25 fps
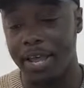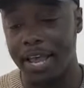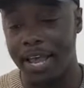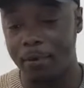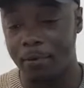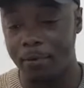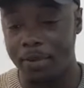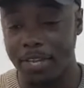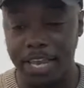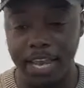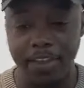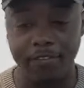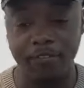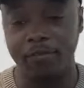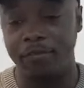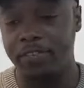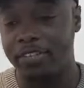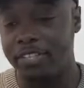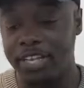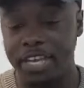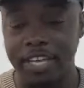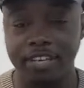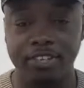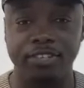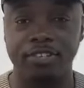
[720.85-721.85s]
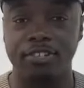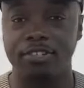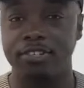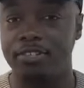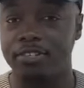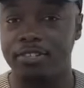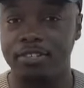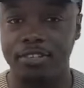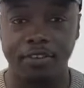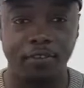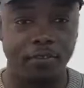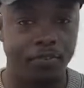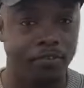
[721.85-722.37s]
and we gave
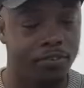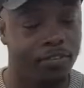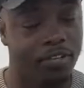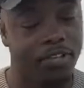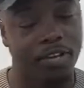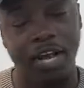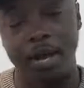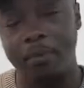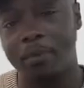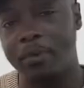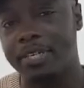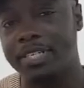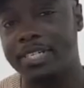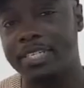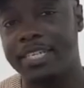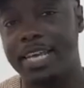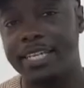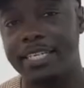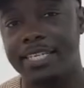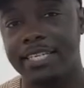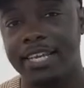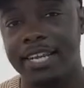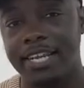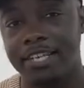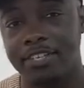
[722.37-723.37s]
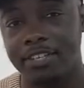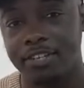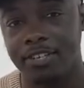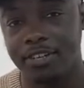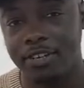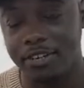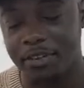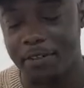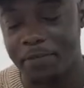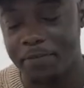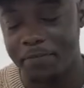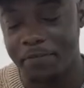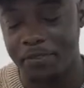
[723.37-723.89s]
invitations to come on Saturday to
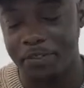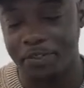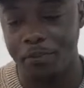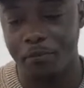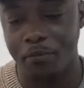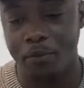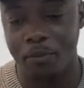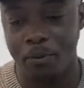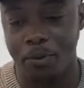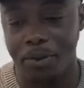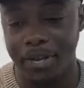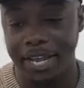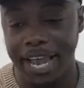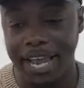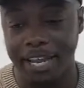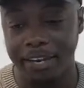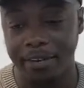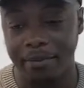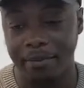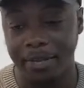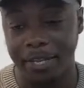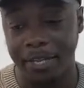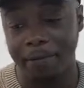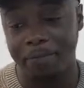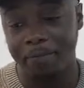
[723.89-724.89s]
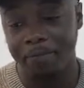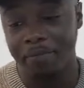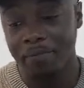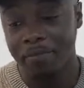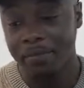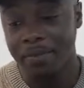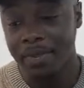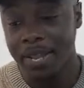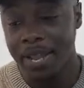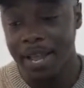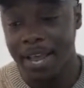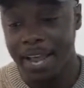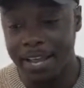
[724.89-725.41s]
the football academy.
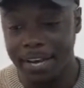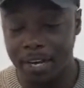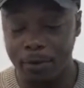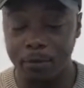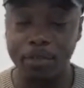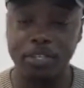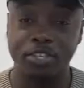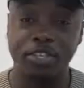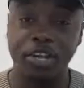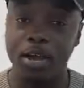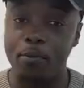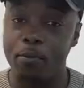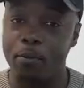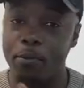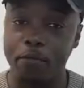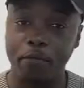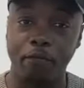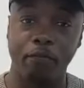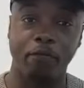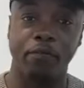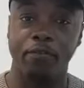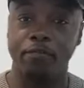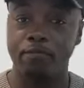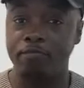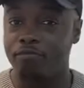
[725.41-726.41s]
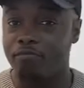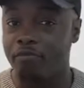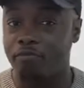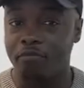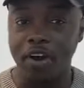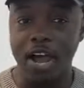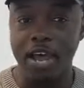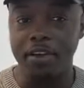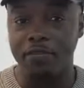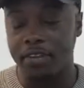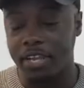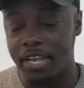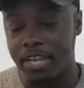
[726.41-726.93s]
And then we started with
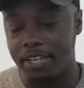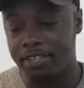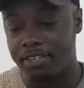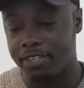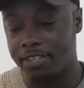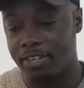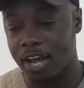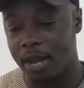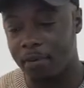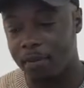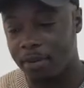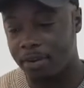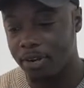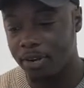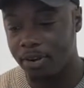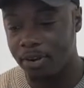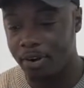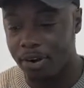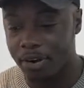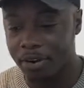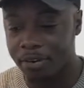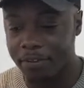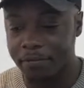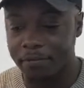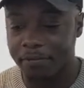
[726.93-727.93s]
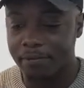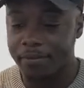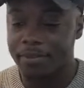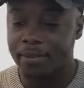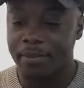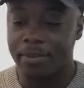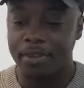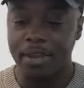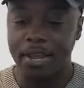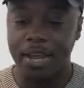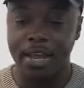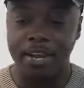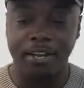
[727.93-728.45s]
five kids coming along,
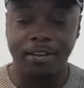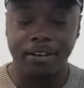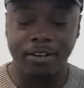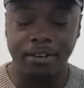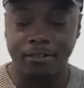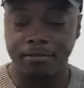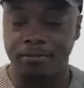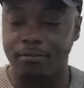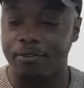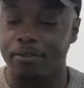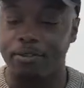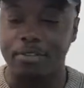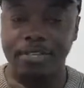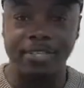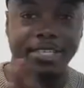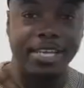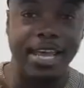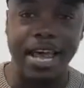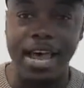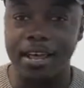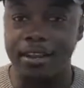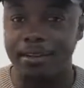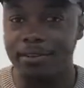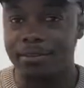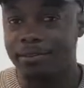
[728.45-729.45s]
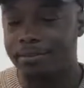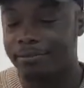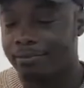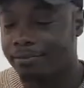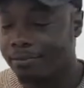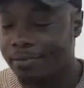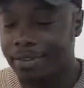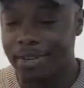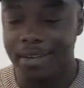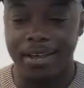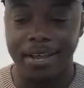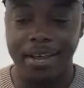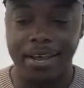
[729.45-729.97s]
and then it grew to
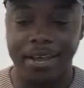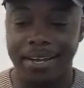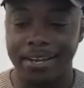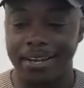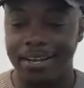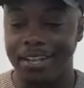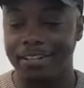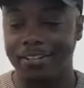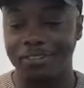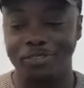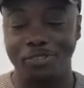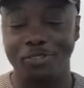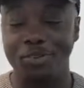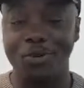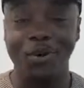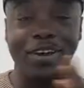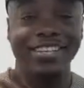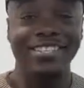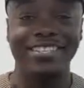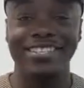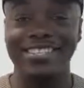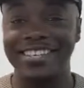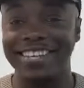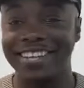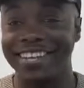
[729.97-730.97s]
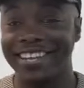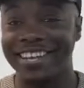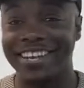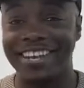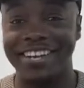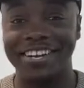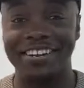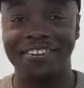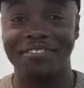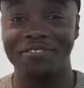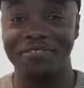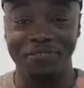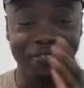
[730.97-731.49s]
10, and then 20,
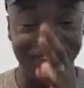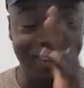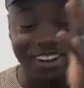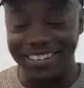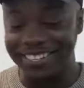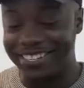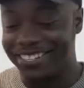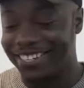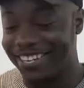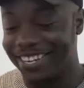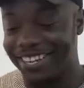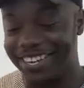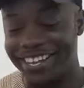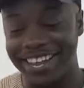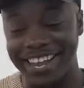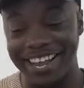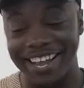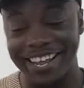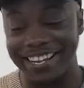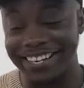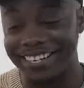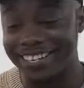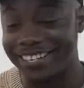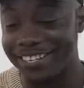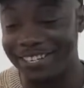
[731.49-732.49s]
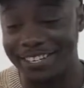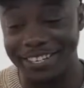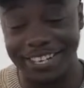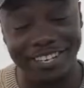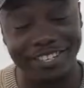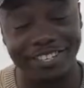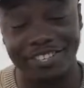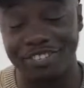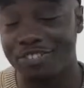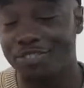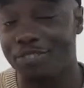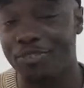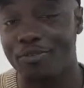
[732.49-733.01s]
and then 30, and it
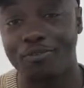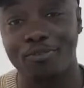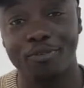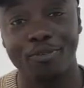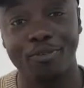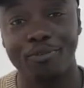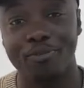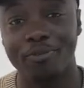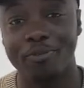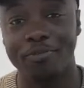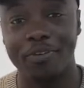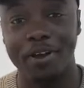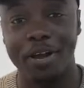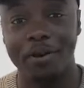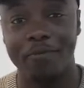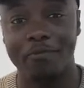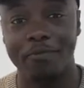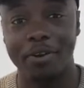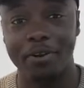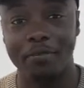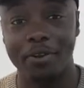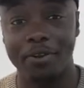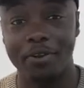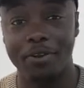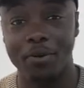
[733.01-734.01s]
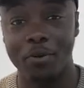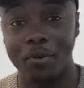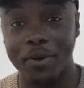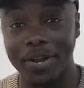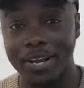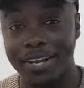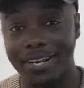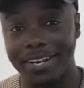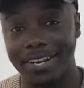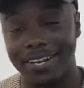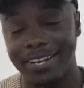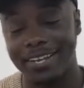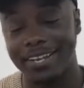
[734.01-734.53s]
just grew very
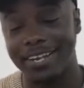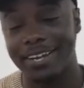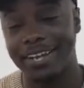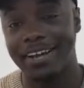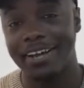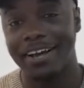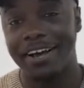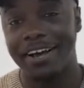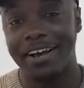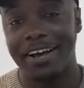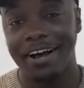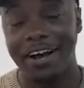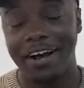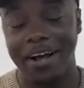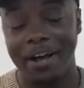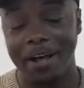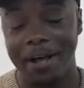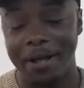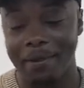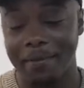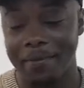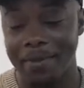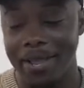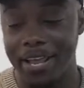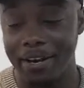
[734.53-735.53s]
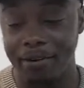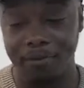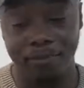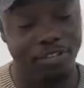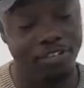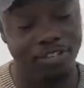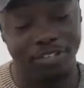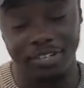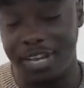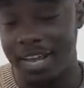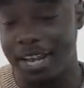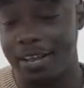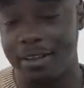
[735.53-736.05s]
quickly. And it was
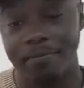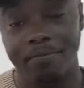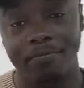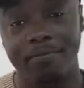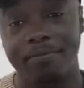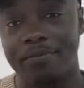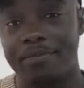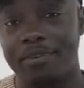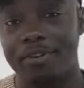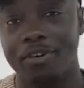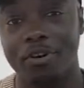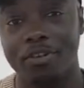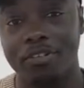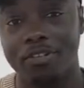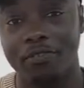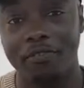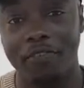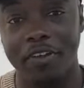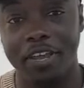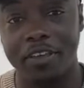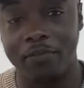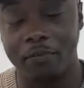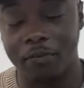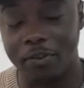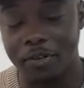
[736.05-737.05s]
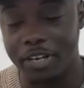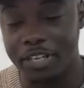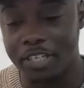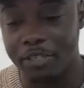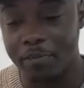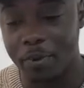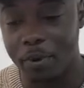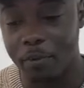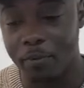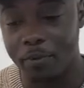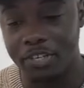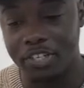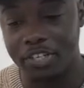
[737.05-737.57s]
just, God's faithfulness.
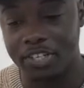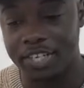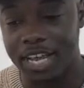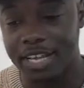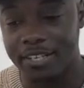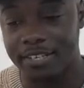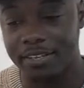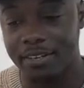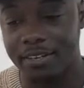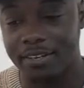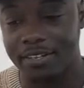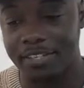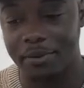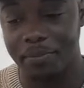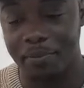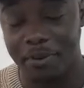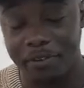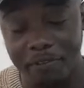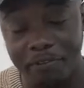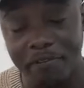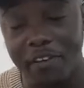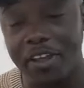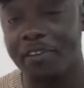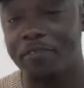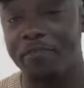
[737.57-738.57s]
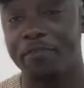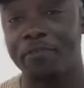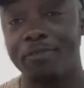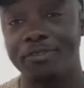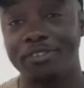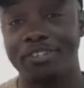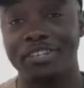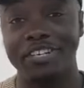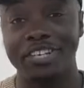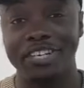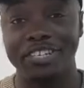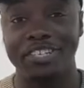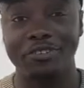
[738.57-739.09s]
But we just had to be faithful
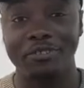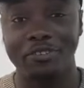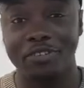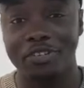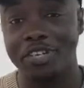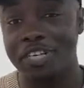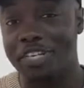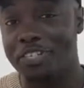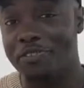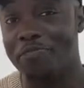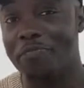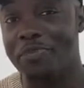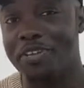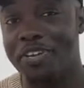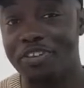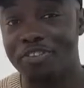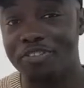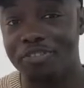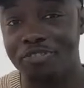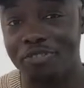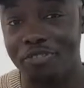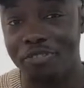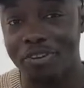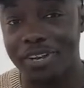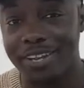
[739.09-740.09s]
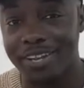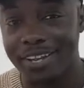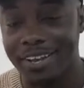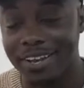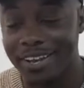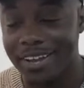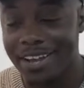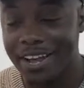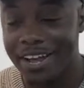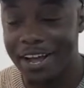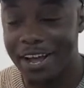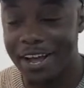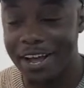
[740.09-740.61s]
to this ministry.
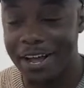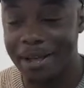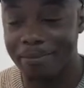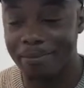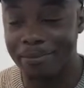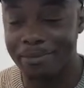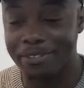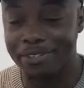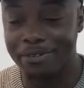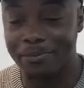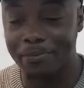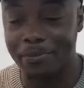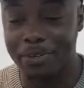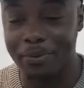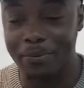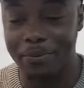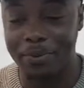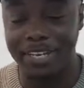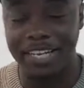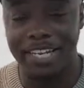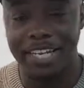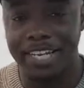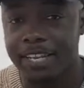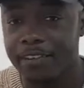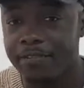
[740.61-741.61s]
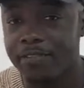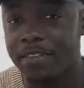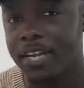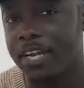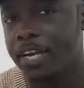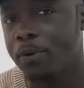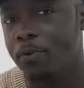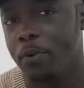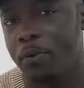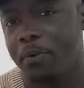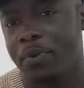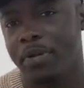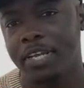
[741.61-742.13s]
We believed in
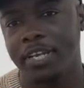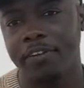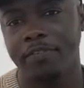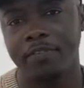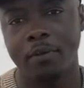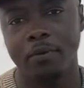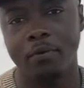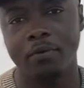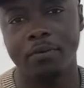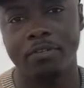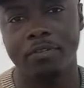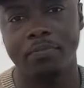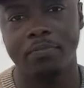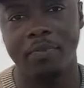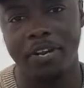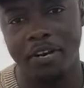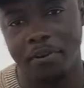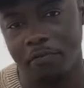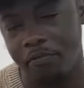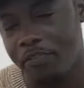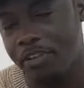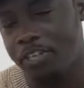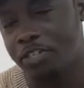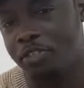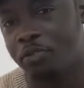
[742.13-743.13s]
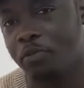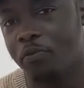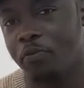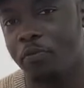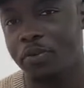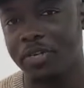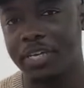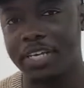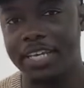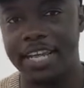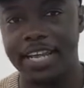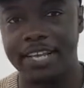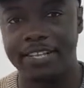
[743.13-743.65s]
it. We believed it was beneficial for
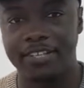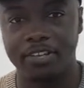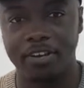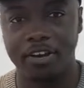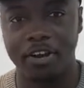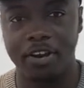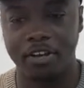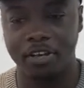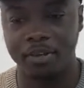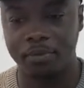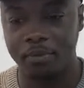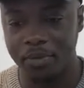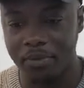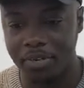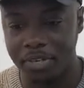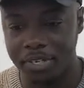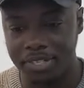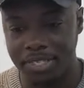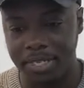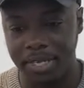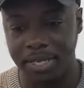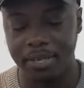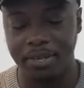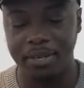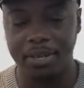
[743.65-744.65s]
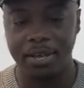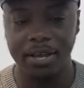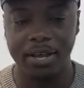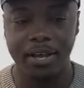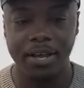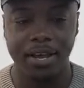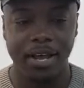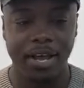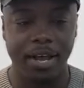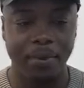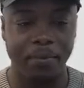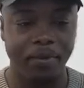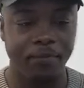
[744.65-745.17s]
the kids in our community.
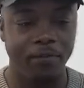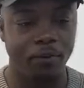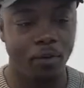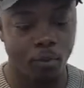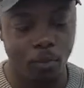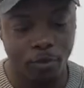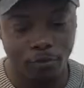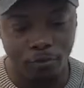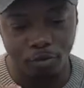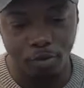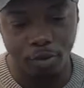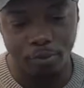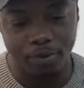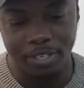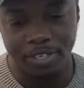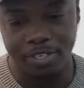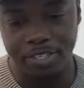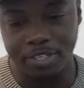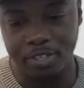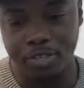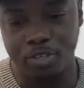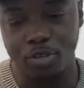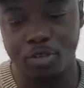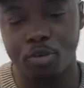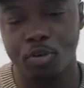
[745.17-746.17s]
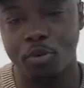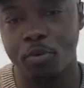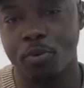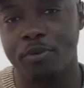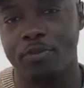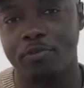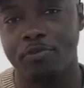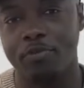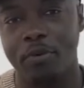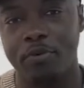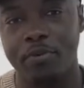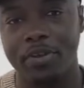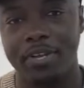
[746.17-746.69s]
Even though we've dropped into two, it
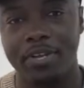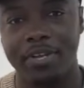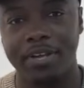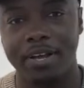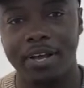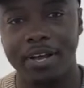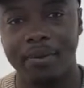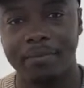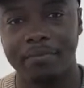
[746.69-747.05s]
was very